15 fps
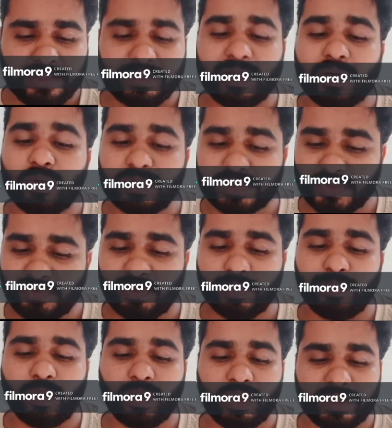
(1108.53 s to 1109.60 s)
The rules of
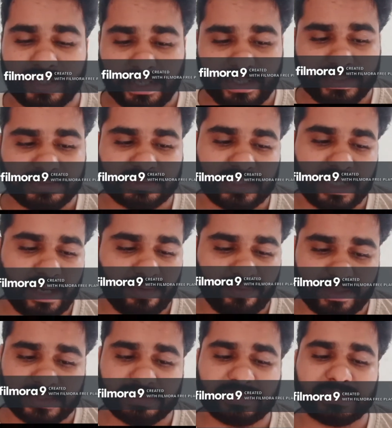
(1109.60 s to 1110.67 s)
football or tennis have,
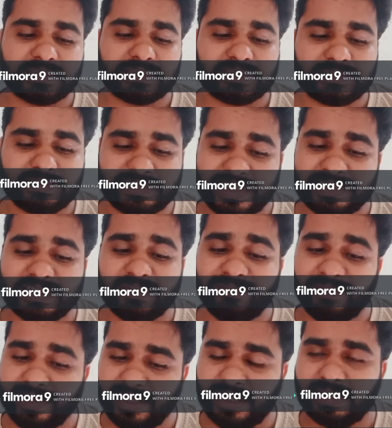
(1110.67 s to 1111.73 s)
for instance,
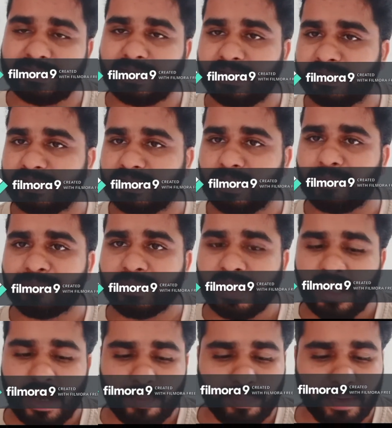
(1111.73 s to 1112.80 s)
changed very little in the
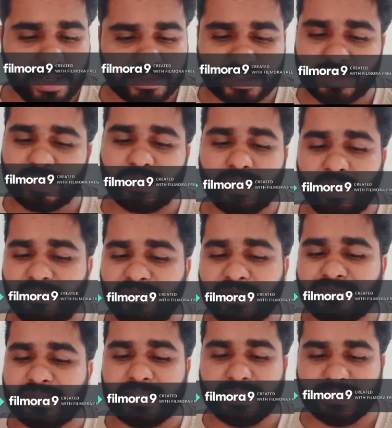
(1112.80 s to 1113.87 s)
past
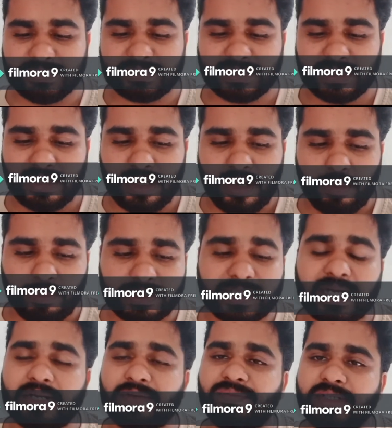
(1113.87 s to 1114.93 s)
50 years, but
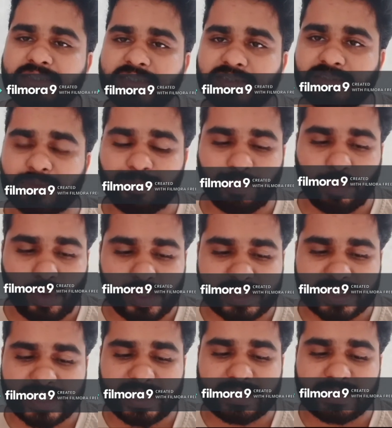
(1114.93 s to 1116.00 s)
the conventions of
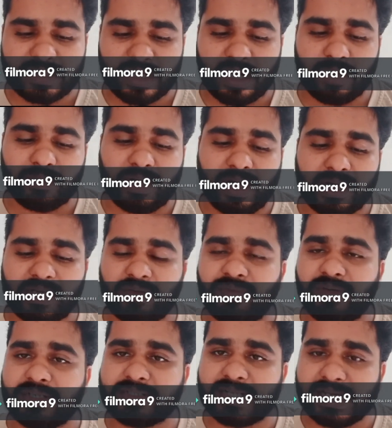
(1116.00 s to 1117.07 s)
poetry and drama
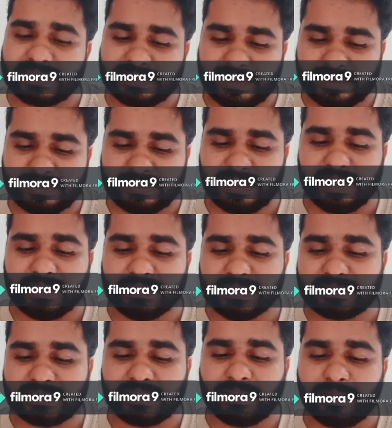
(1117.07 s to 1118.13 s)
underwent drastic
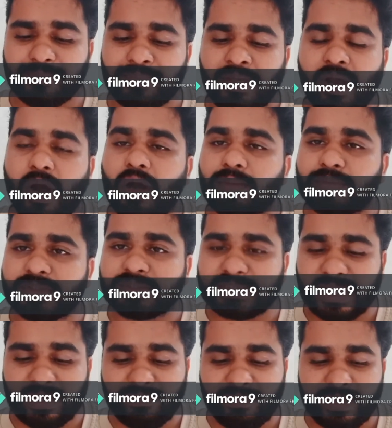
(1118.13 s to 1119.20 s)
changes in
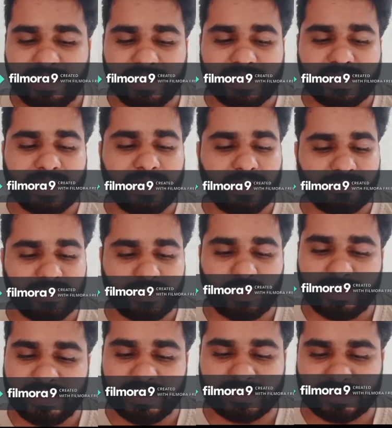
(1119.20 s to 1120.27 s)
almost every decade of the
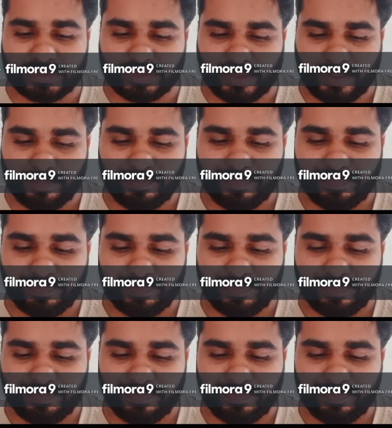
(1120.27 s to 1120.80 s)
20th century.